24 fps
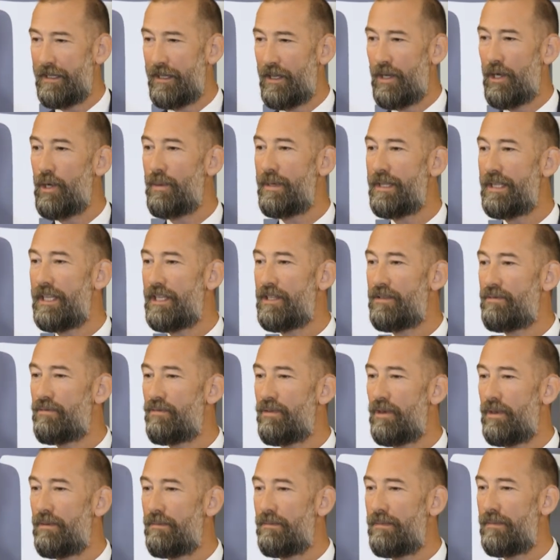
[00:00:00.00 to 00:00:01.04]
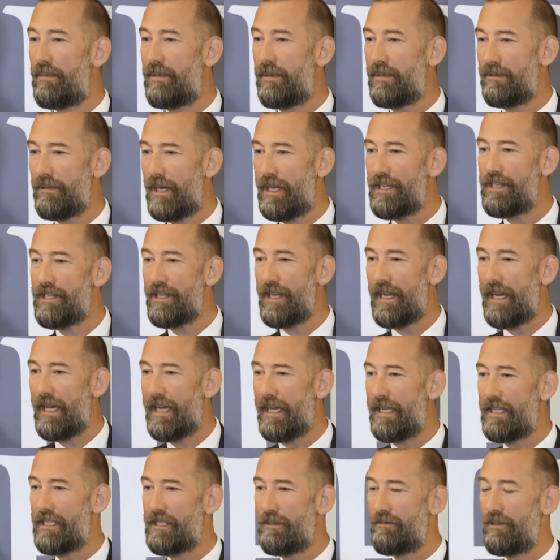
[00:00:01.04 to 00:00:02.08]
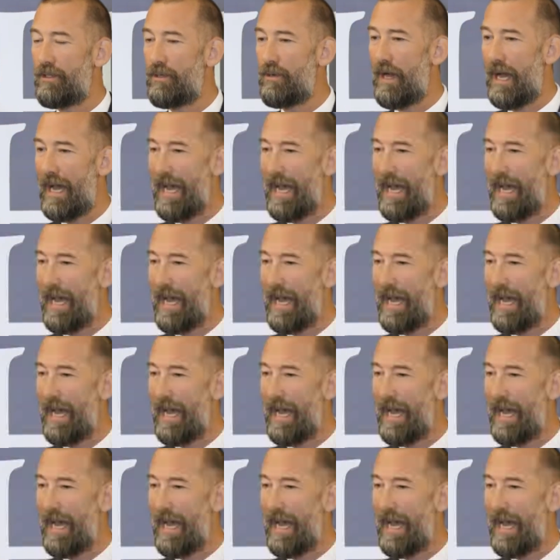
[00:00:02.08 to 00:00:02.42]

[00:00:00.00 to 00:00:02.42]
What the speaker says: Who in this room, raise your hands if you